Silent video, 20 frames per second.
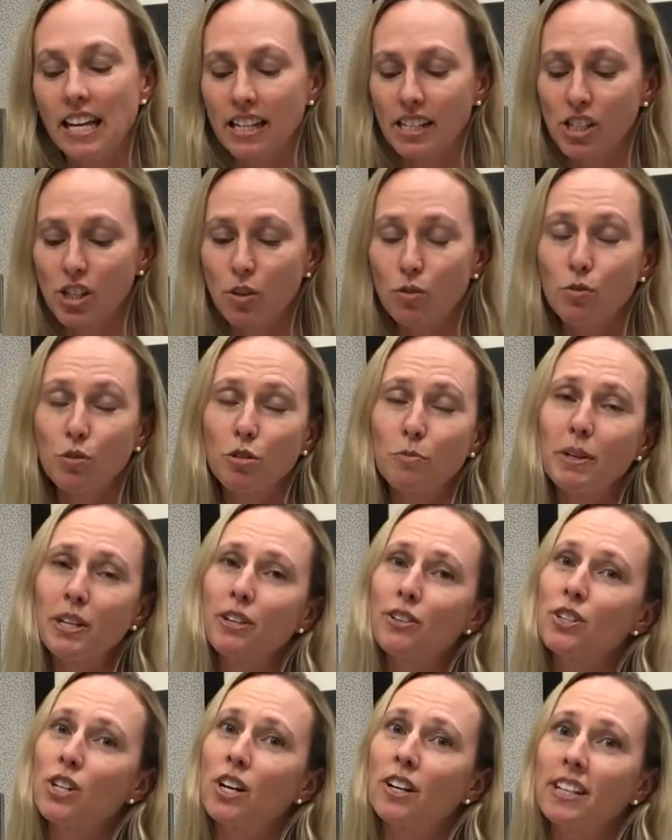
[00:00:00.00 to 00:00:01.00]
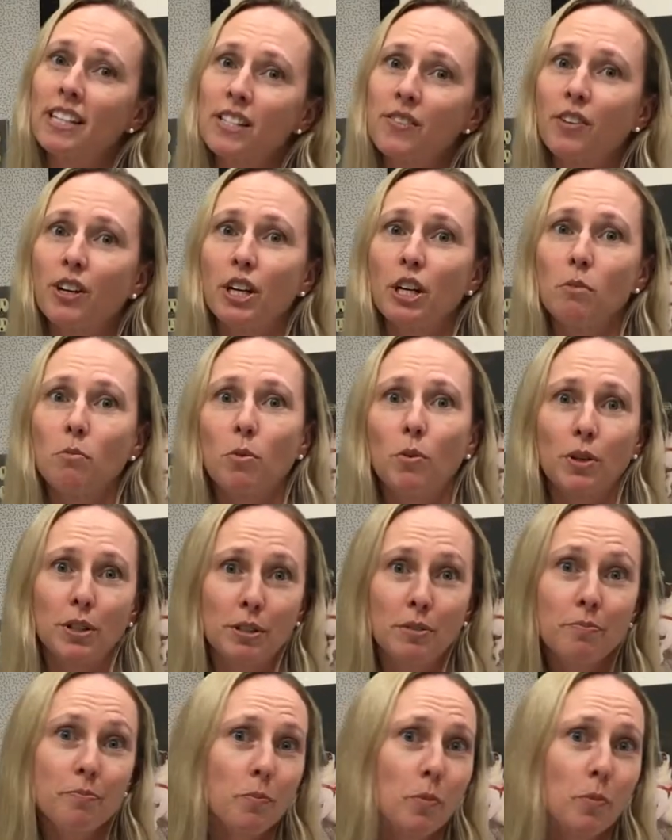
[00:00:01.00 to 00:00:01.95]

So grooming your dog is very important.